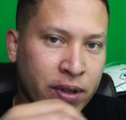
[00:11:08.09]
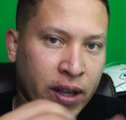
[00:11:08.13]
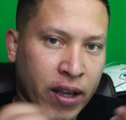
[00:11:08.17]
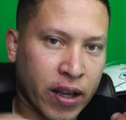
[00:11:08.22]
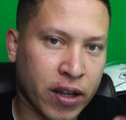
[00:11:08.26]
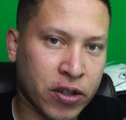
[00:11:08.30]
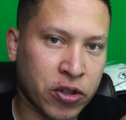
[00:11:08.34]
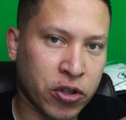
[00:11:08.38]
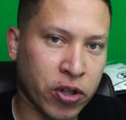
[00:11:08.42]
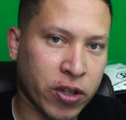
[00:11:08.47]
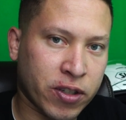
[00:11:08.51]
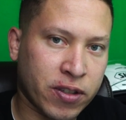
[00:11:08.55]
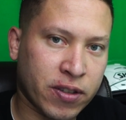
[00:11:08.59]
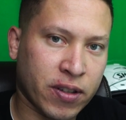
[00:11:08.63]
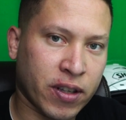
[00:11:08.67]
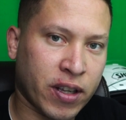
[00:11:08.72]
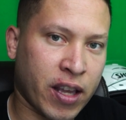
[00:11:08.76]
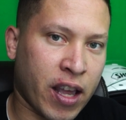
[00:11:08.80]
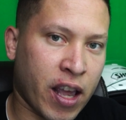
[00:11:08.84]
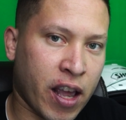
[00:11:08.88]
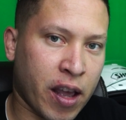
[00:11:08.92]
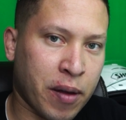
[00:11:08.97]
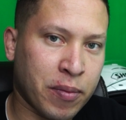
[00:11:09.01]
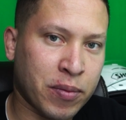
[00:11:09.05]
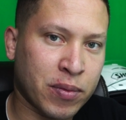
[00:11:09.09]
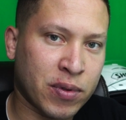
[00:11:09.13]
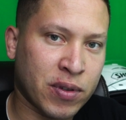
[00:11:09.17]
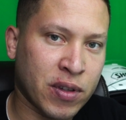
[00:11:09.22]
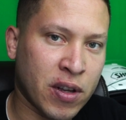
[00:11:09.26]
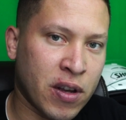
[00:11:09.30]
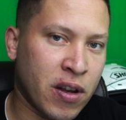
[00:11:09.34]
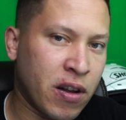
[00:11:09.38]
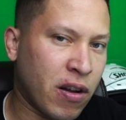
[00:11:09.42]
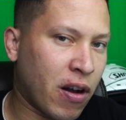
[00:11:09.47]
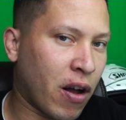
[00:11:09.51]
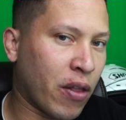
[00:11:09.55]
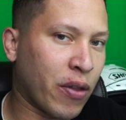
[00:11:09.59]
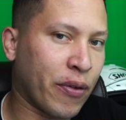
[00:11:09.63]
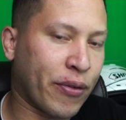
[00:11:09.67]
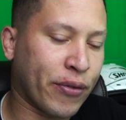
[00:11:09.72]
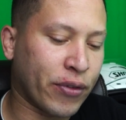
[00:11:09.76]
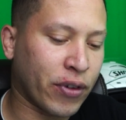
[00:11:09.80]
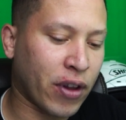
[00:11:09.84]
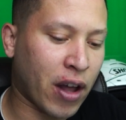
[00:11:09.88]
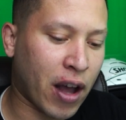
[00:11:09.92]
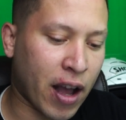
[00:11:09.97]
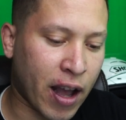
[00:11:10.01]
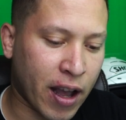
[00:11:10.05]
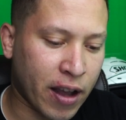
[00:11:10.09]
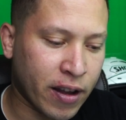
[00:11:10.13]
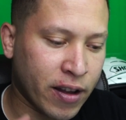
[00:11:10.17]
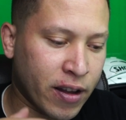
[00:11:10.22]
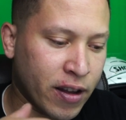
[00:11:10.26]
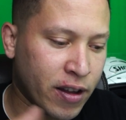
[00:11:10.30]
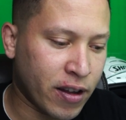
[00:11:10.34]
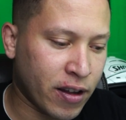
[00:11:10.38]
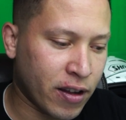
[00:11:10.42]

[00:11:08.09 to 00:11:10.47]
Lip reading: like adjust the cams on the fly,